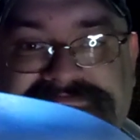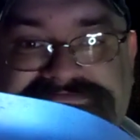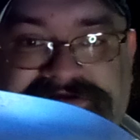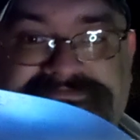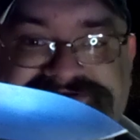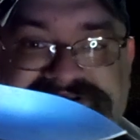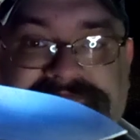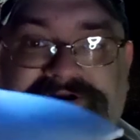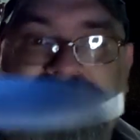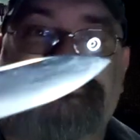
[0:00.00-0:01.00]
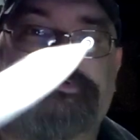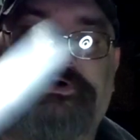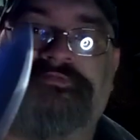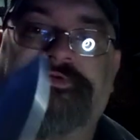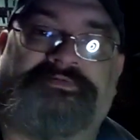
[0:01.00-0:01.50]
something similar. It
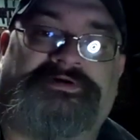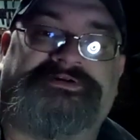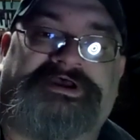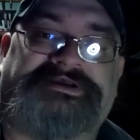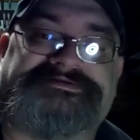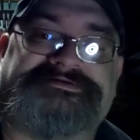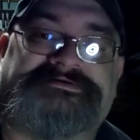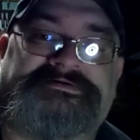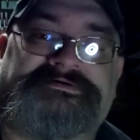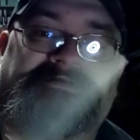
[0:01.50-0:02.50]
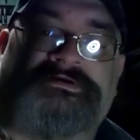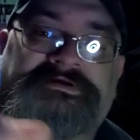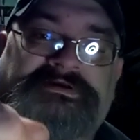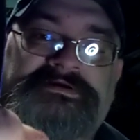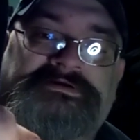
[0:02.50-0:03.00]
would be real nice.
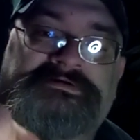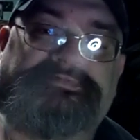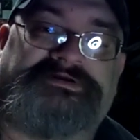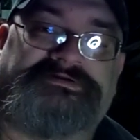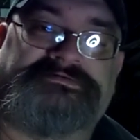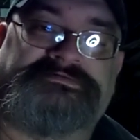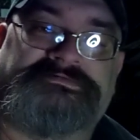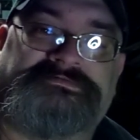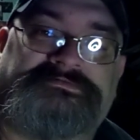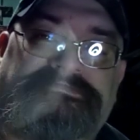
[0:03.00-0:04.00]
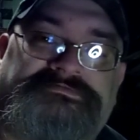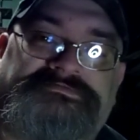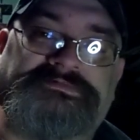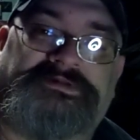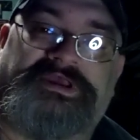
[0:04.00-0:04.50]
But
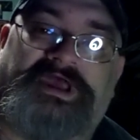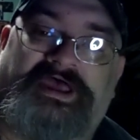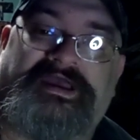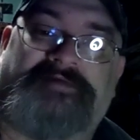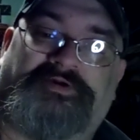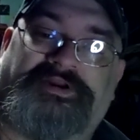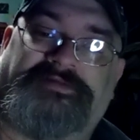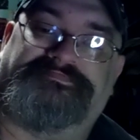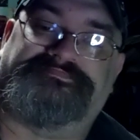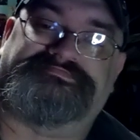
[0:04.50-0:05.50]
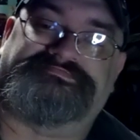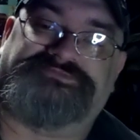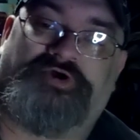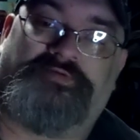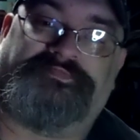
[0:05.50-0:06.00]
I got pretty,
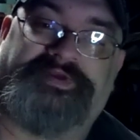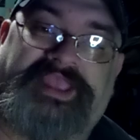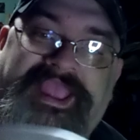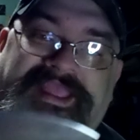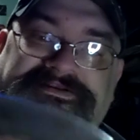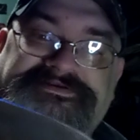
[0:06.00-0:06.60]
big hands,